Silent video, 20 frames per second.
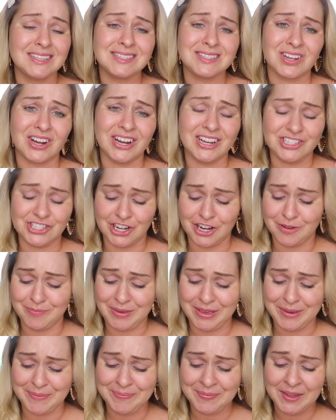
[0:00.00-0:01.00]
Sorry,
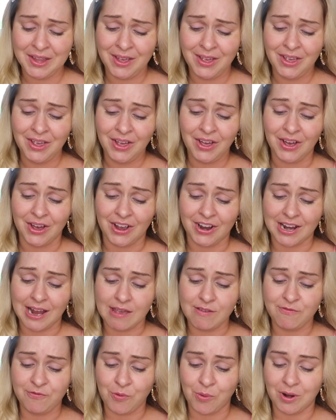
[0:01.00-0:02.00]
Jeremy. All
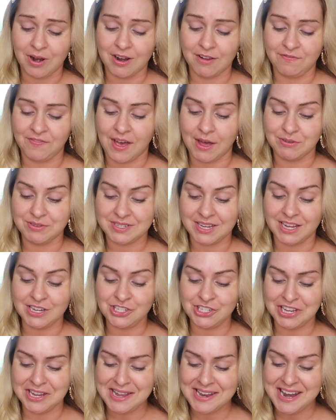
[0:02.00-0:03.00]
right, for
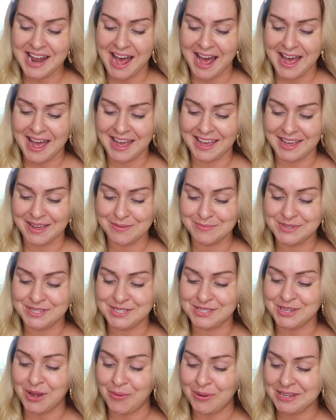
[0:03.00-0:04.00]
foundation, I am
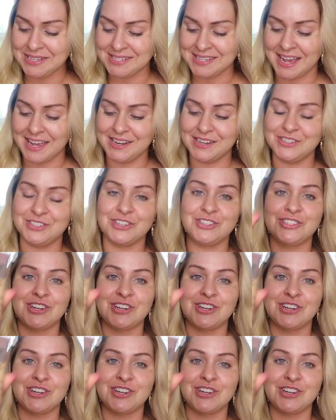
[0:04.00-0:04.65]
so excited to